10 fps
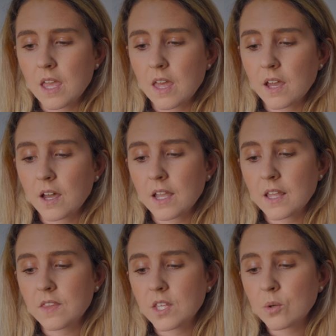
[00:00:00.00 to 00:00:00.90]
Uh,
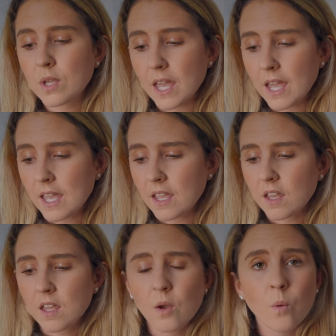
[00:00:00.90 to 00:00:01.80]
in the U
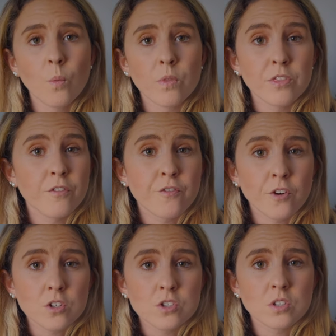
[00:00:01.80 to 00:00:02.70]
K, the
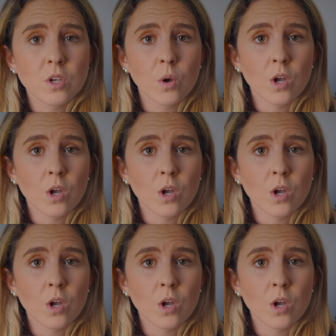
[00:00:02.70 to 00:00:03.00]
first